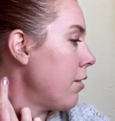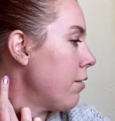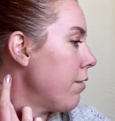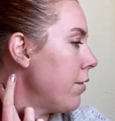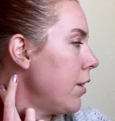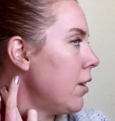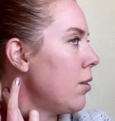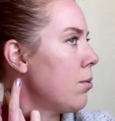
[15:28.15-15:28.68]

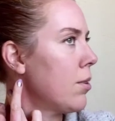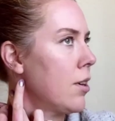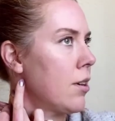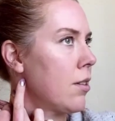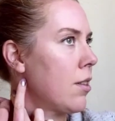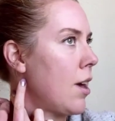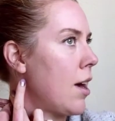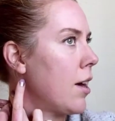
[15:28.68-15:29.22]
feel where
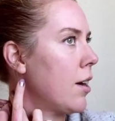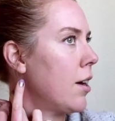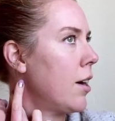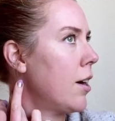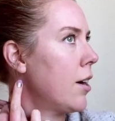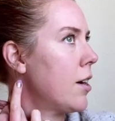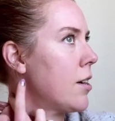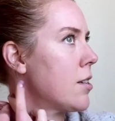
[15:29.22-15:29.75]
the
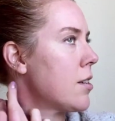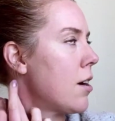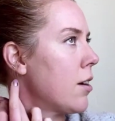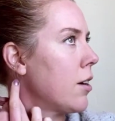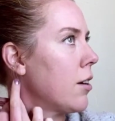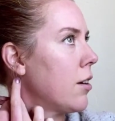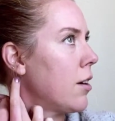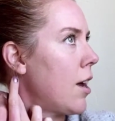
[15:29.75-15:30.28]
areas on
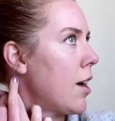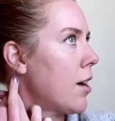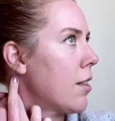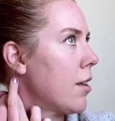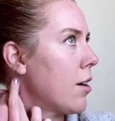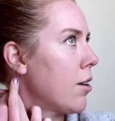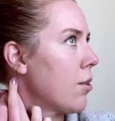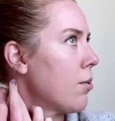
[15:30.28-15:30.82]
your neck
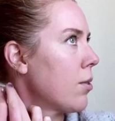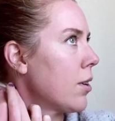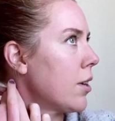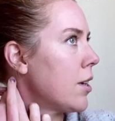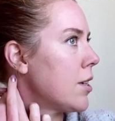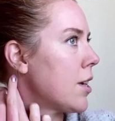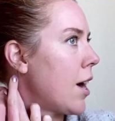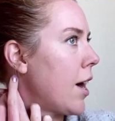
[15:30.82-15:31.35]
that are
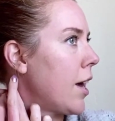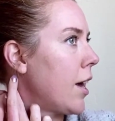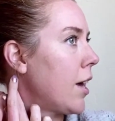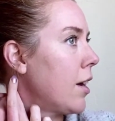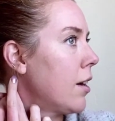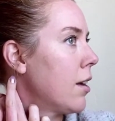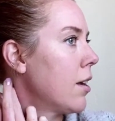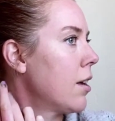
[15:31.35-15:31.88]
really tight.